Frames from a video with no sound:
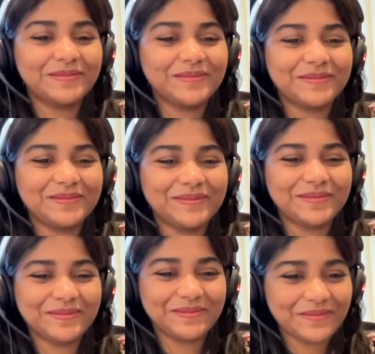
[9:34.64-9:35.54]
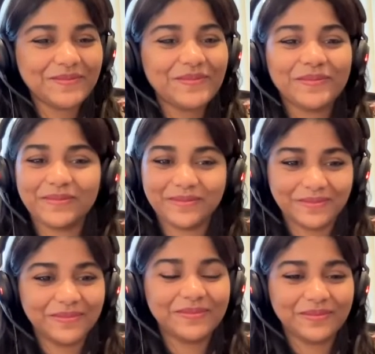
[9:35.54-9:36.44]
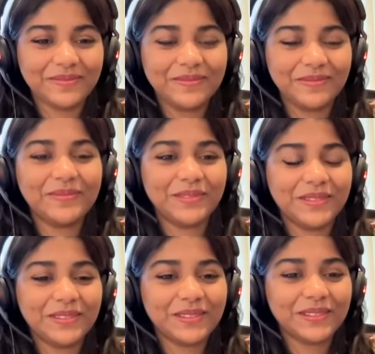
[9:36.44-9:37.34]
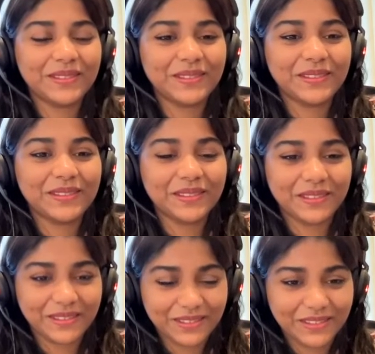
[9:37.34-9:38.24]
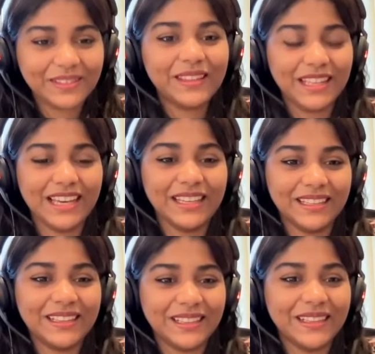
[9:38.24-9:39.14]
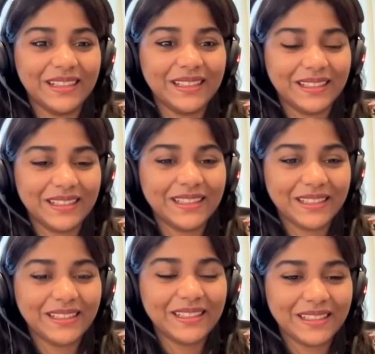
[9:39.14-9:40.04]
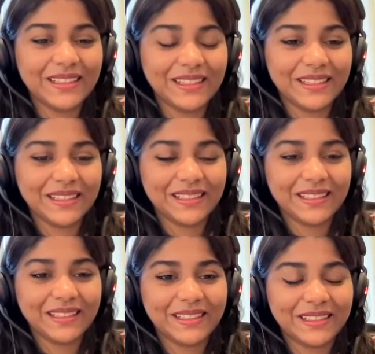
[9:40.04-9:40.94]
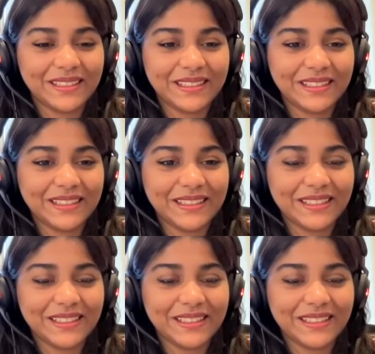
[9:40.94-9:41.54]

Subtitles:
This person isn't speaking.